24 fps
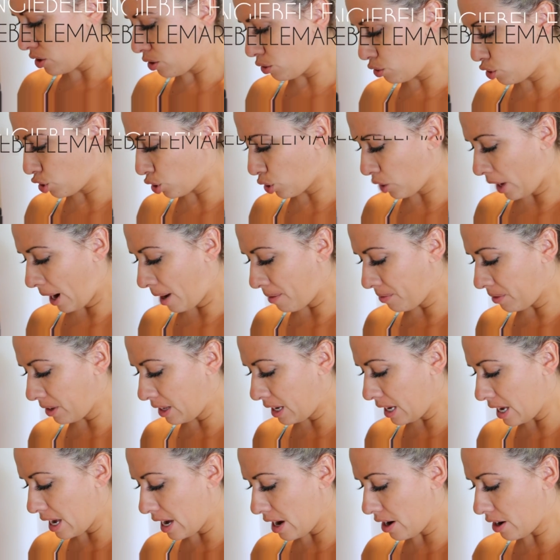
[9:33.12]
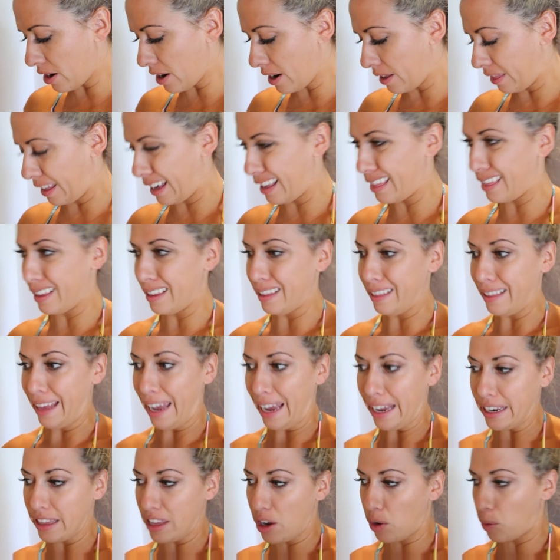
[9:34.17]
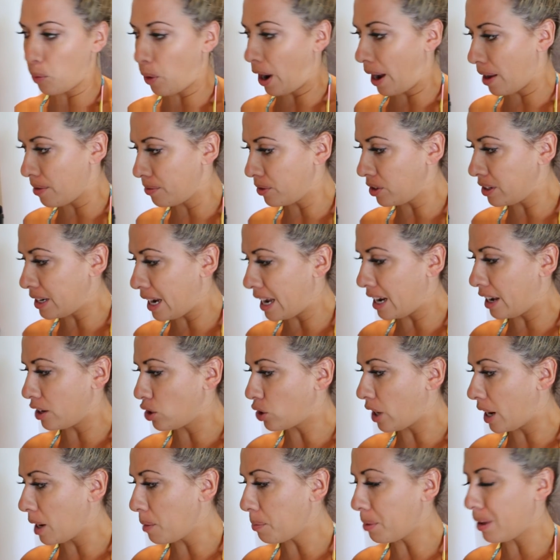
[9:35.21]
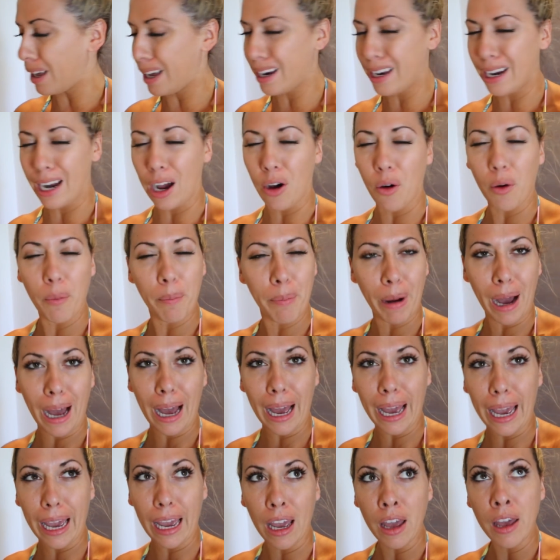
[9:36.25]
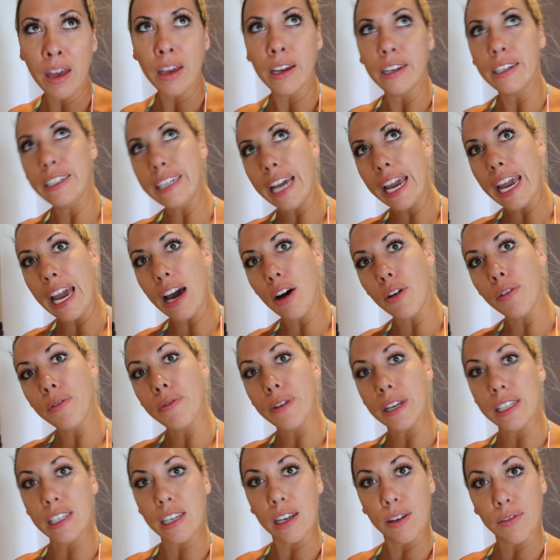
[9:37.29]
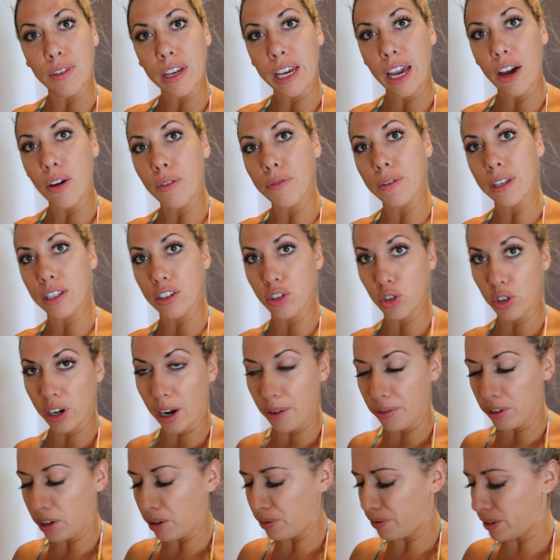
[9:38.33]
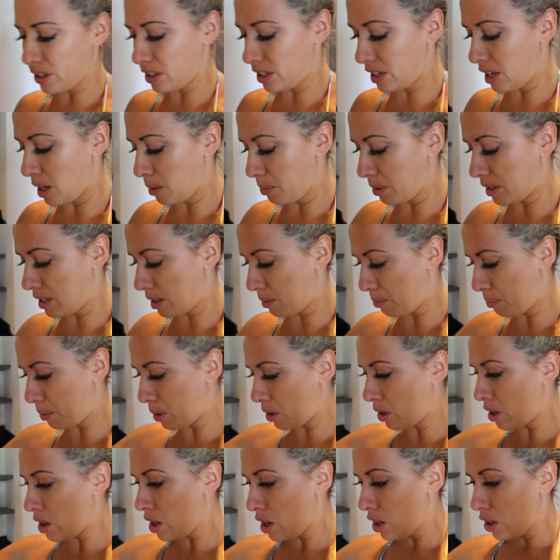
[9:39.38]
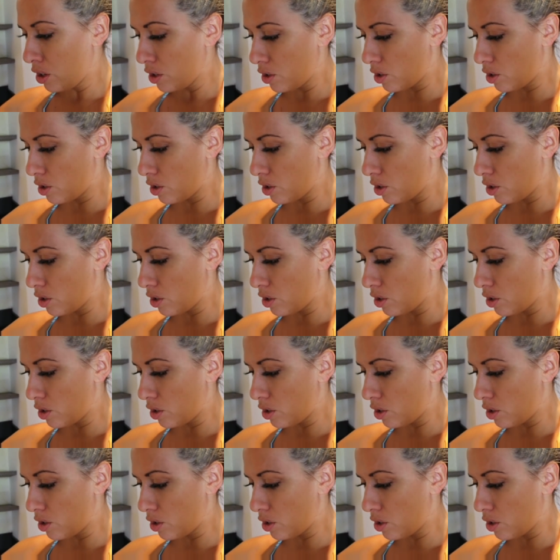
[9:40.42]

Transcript: So traveling here and like the arrival day, and I try and plan it out by day outfits, evening outfits, and travel outfits to keep it simple.